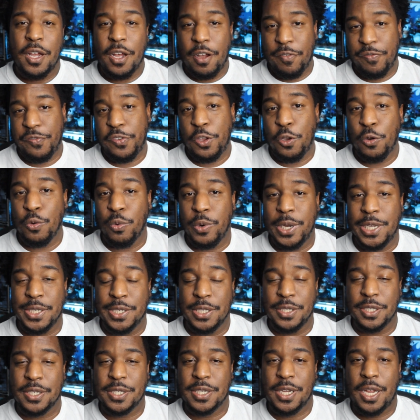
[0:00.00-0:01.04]
a few
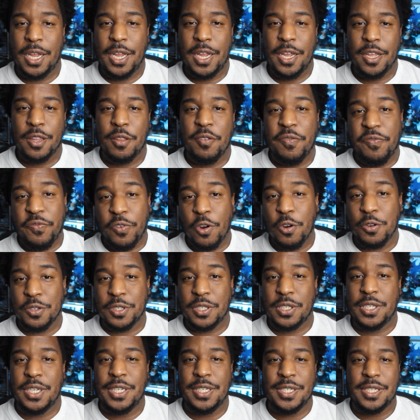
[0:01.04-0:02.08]
reasons. The
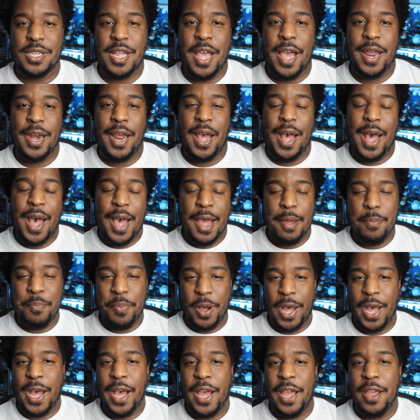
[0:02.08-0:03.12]
first is that I
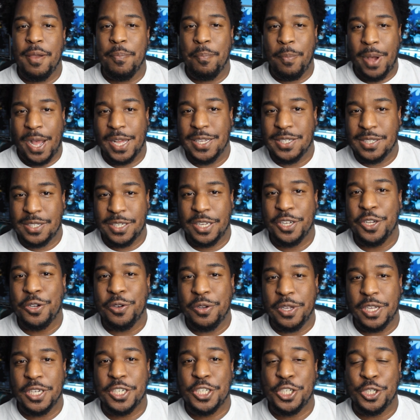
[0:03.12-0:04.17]
buy my
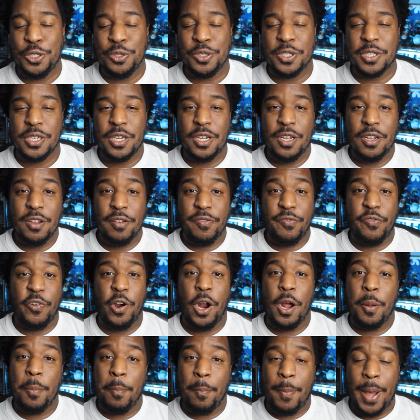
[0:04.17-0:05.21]
single issues
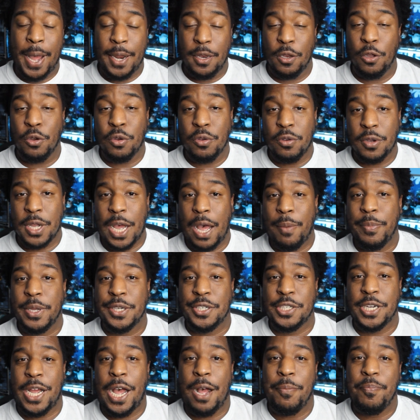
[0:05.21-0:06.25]
from my local
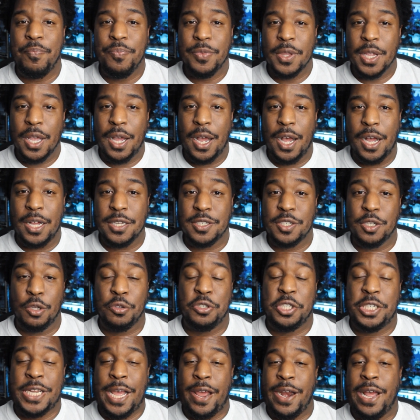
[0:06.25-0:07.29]
comic shop. Uh, so
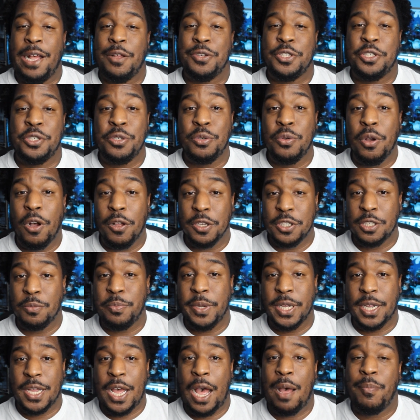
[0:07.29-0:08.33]
shout out to
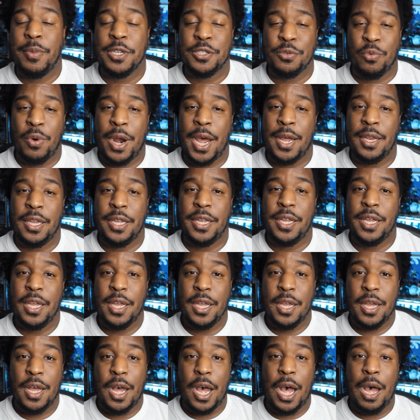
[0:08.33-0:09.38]
Ultimate Comics Raleigh
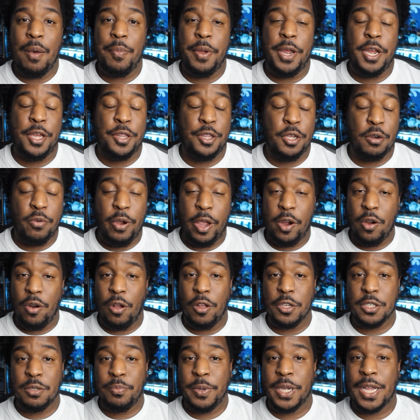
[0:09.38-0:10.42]
um, uh, and the Greater
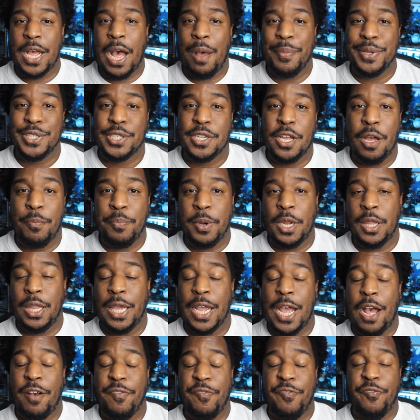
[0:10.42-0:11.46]
Ultimate Comics Company.
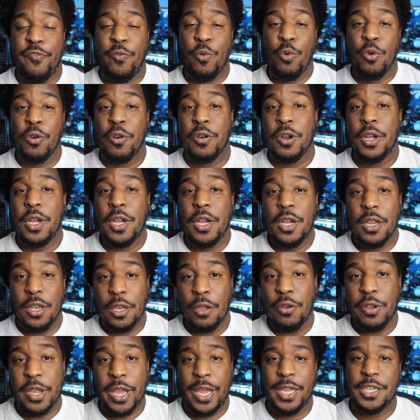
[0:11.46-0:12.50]
They got four
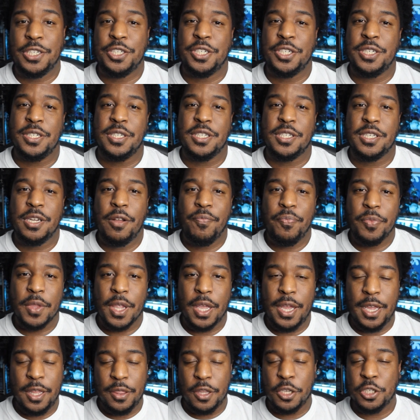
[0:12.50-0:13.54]
locations
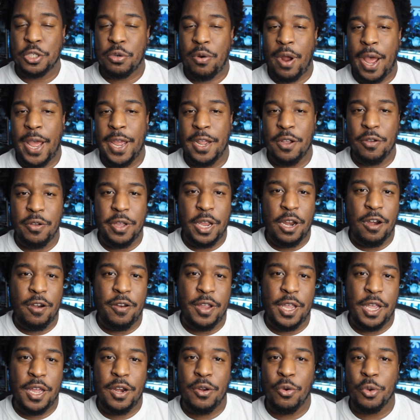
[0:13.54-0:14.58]
in the Triangle
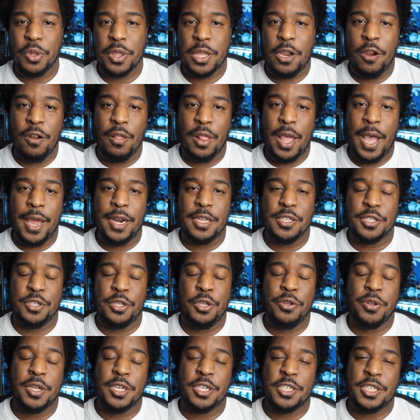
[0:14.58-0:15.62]
area in North Carolina. So
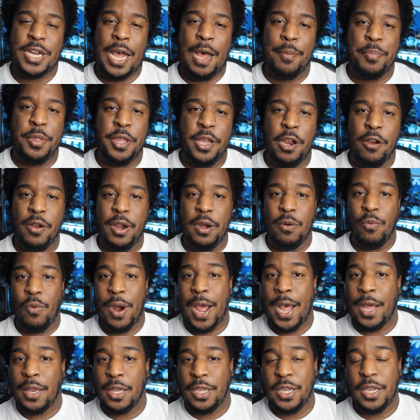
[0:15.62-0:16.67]
you can shop there in
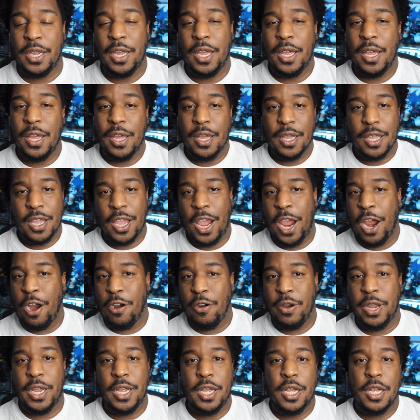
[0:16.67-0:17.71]
Raleigh,
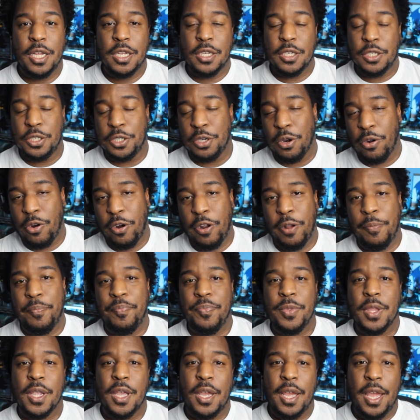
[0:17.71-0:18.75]
Cary,
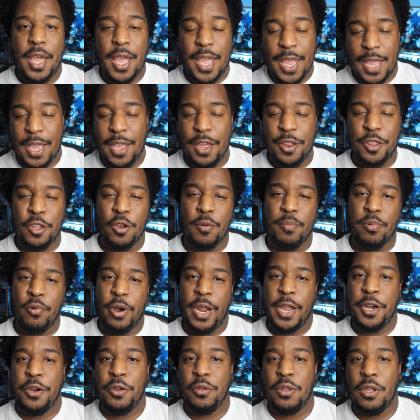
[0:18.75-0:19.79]
Durham, and their
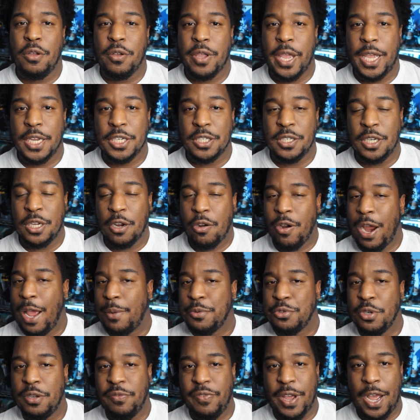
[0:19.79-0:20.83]
brand new location in
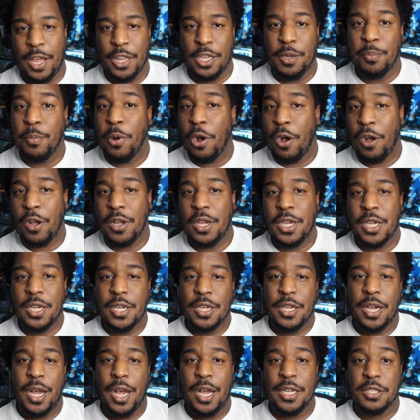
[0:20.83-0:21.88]
Crabtree Valley Mall.
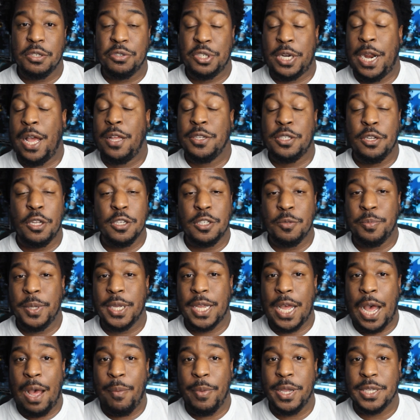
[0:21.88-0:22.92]
Uh, so shout out to
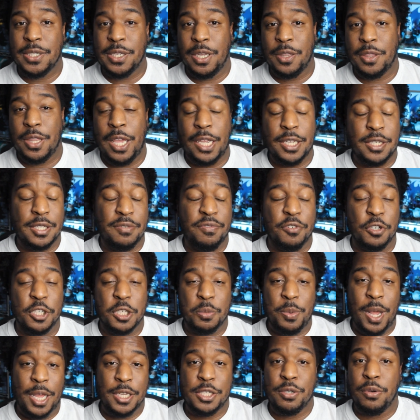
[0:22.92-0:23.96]
Ultimate Comics and thanks for
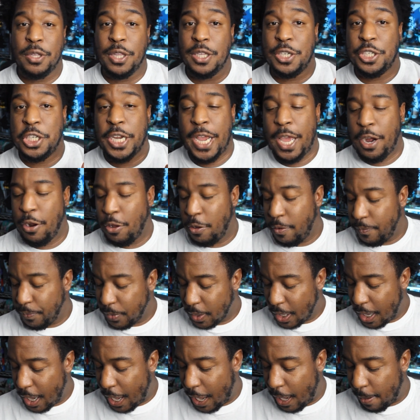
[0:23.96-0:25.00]
sponsoring the channel.
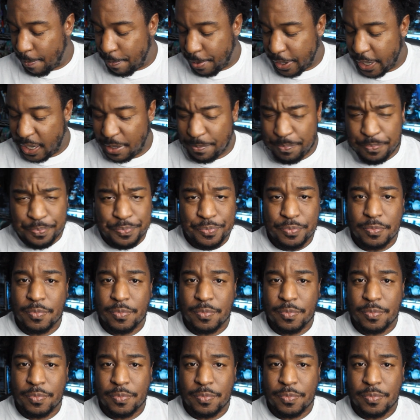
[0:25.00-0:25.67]
Uh, but